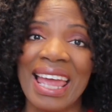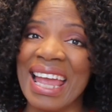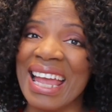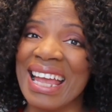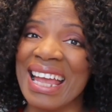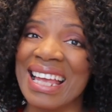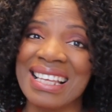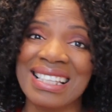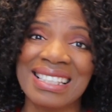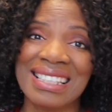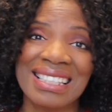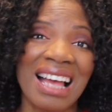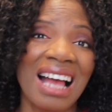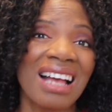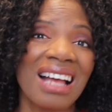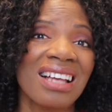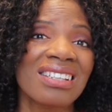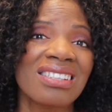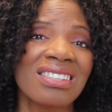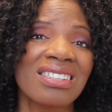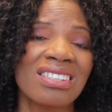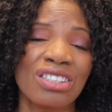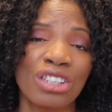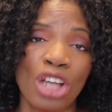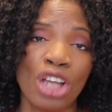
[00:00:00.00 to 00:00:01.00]
Is
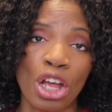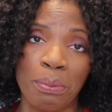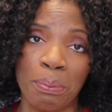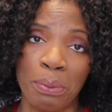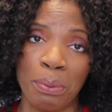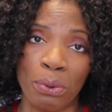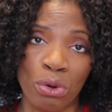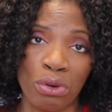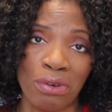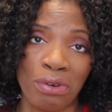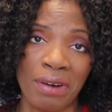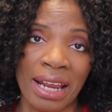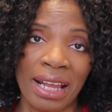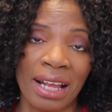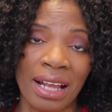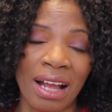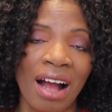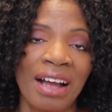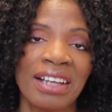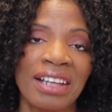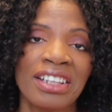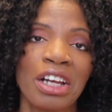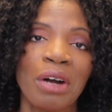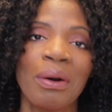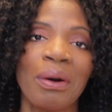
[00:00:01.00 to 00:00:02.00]
so boring.
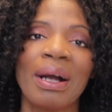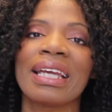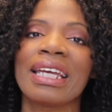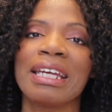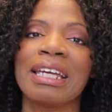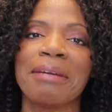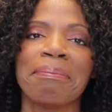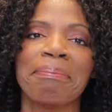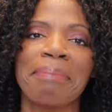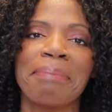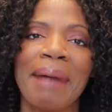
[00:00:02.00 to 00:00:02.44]
I know I keep